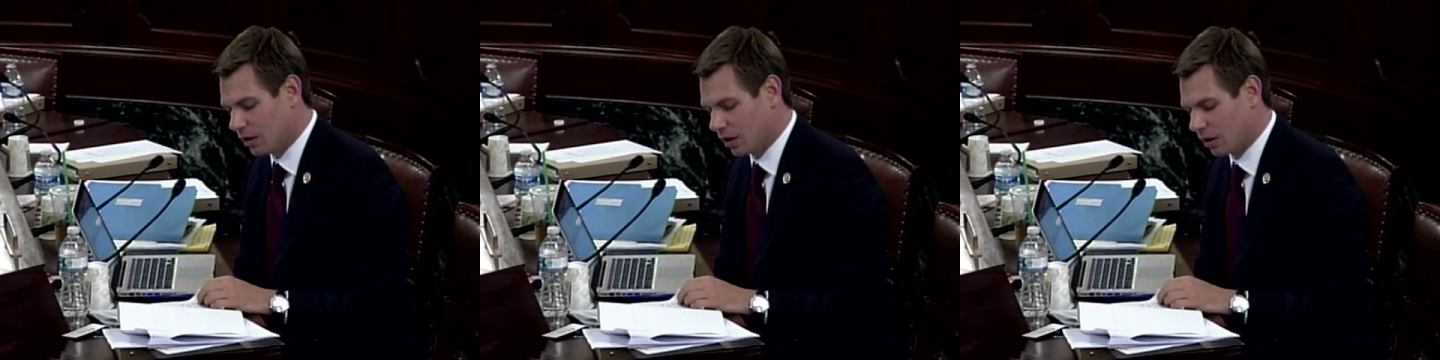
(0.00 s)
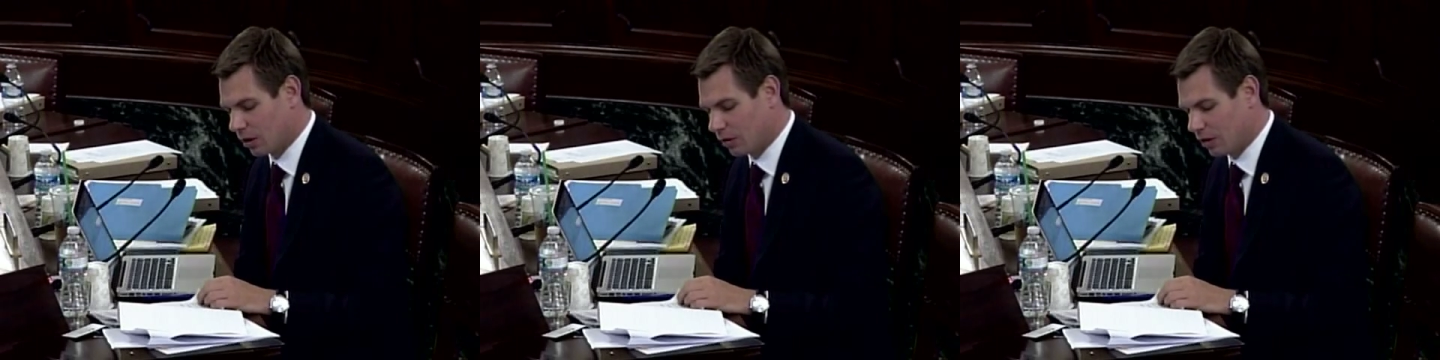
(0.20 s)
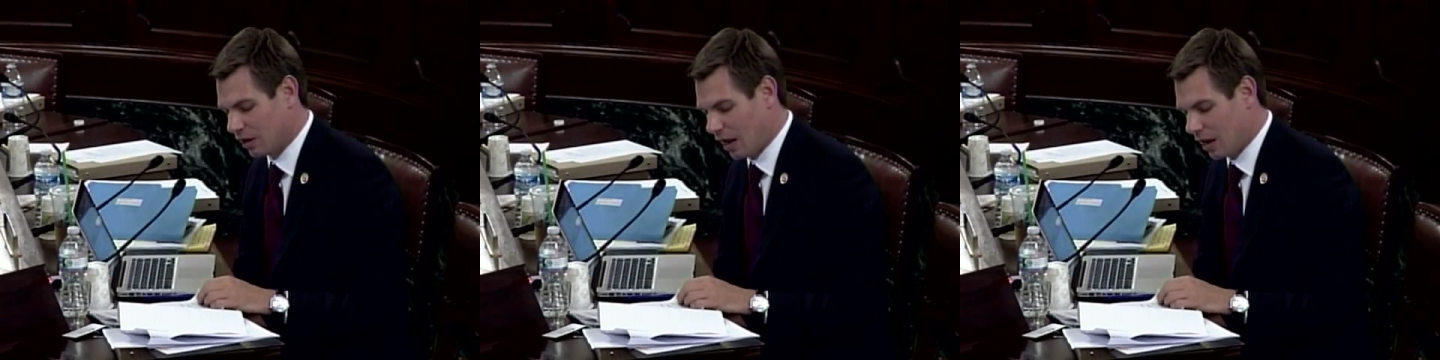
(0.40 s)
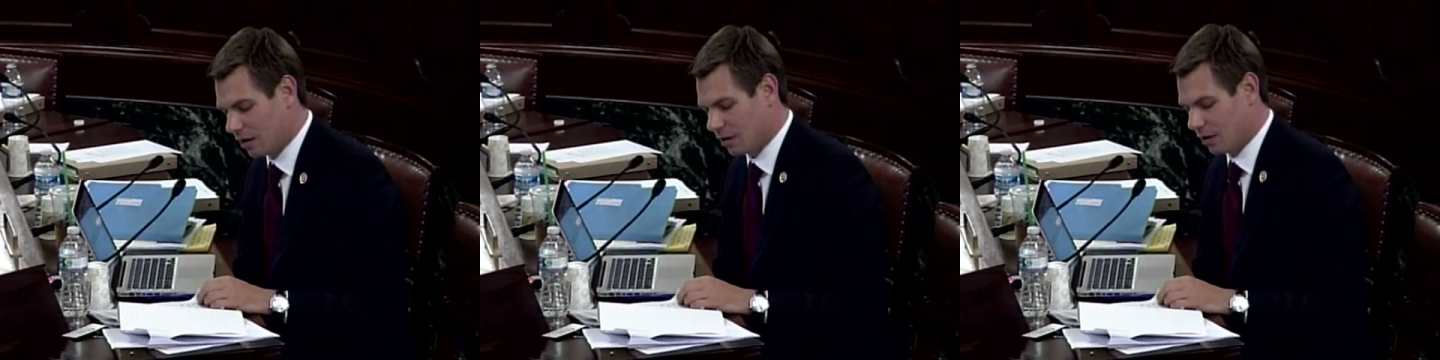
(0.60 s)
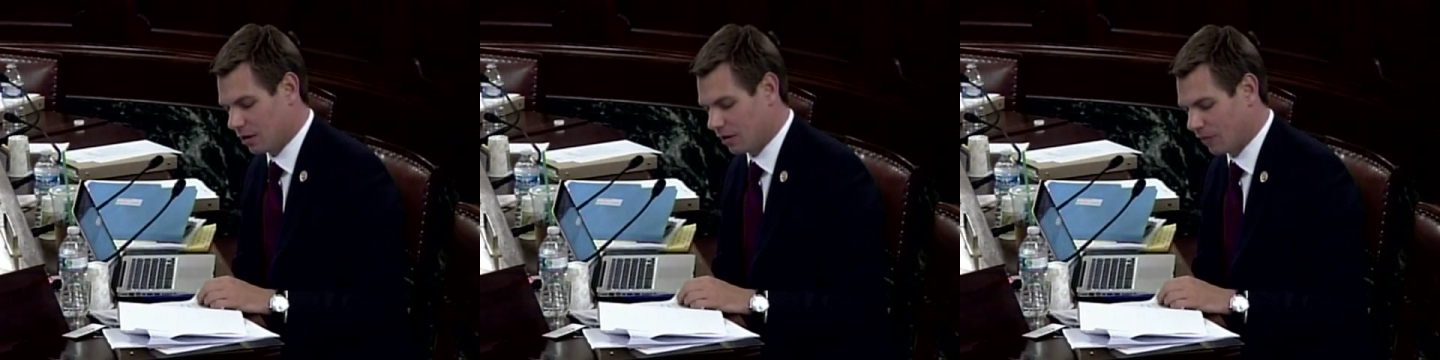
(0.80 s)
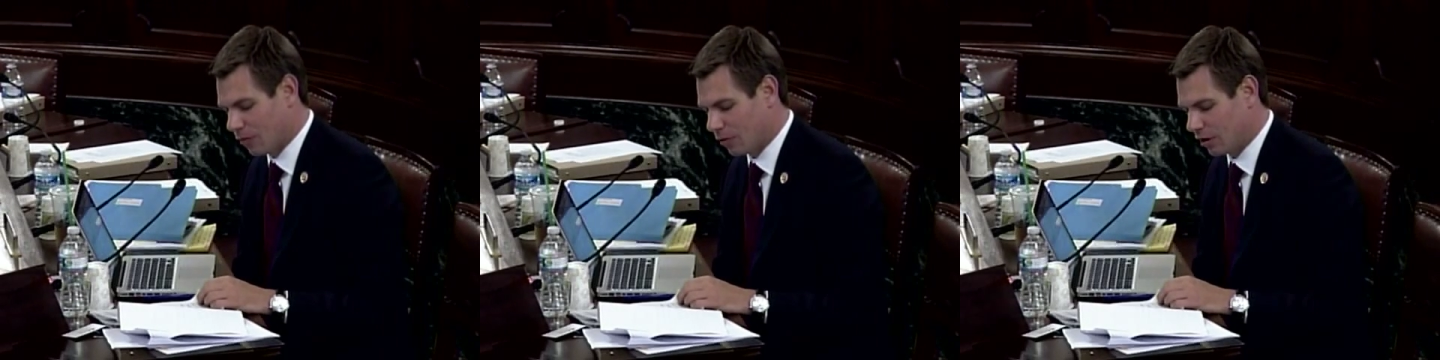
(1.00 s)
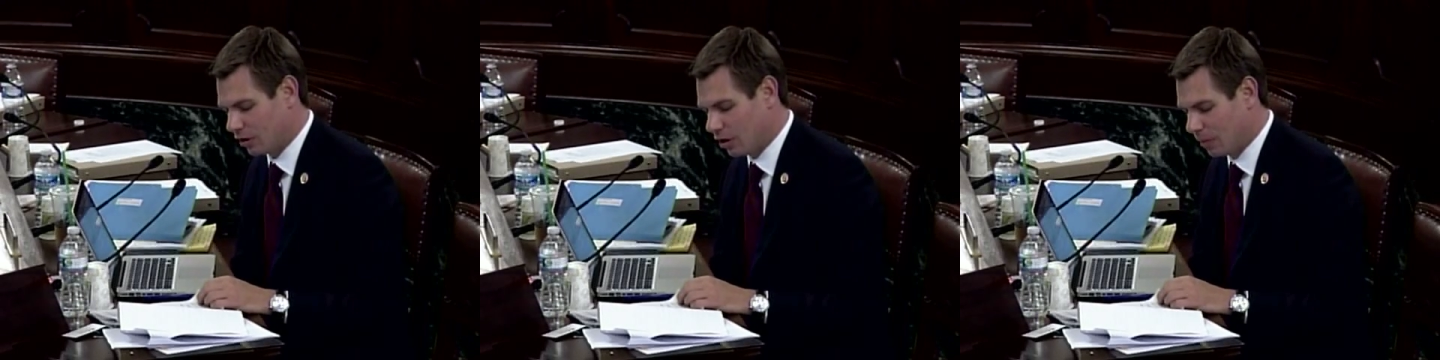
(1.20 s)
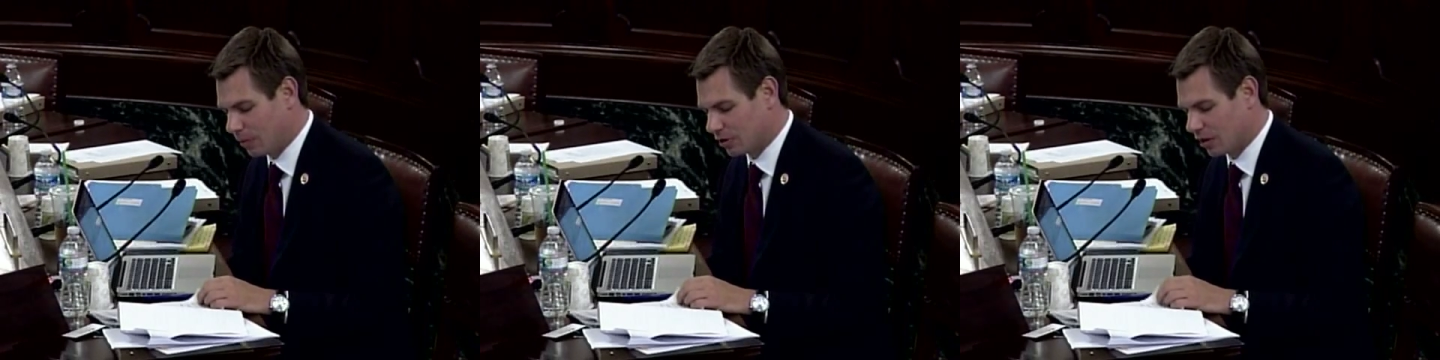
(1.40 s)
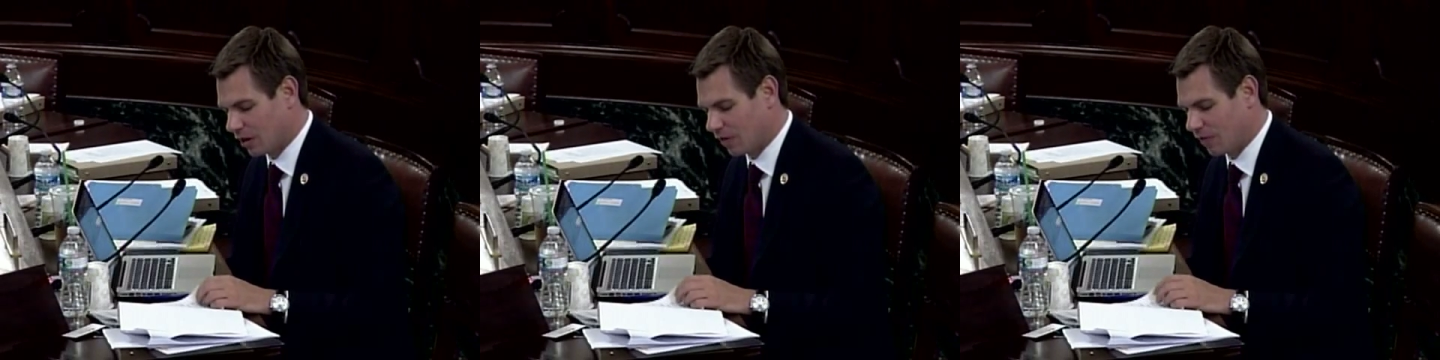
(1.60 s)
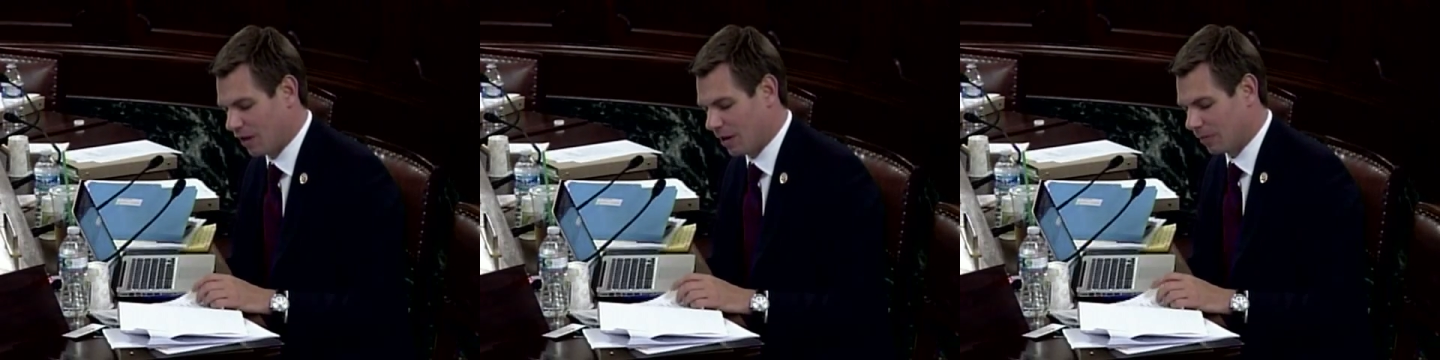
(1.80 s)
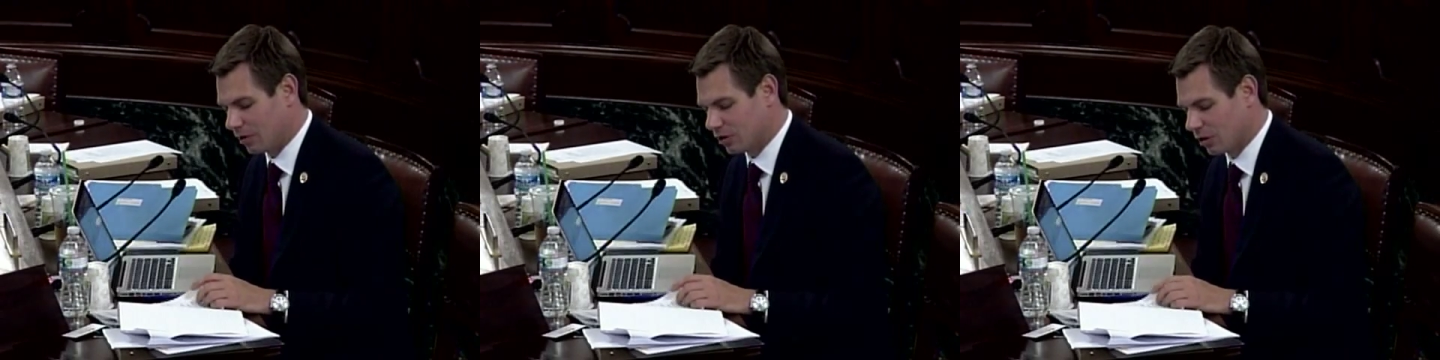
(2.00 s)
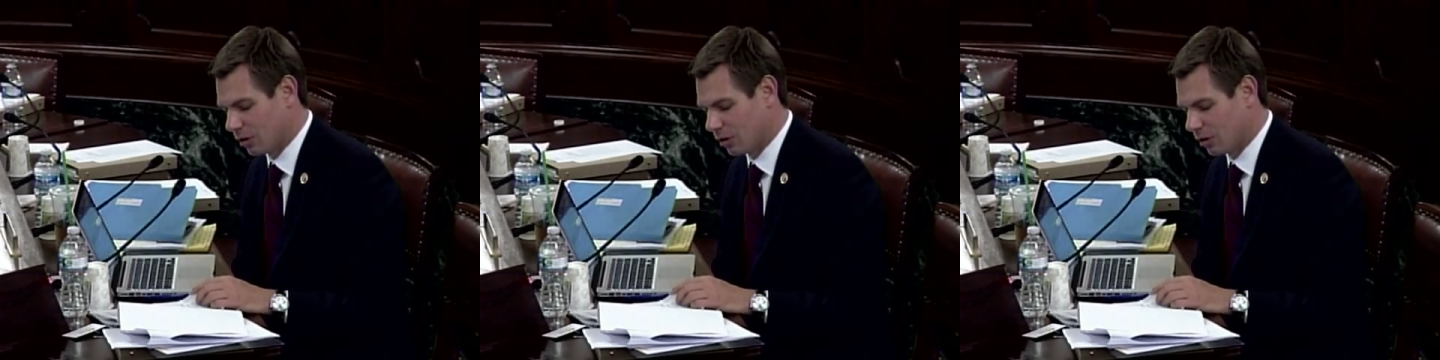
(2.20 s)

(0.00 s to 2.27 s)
to 38 to 42% of families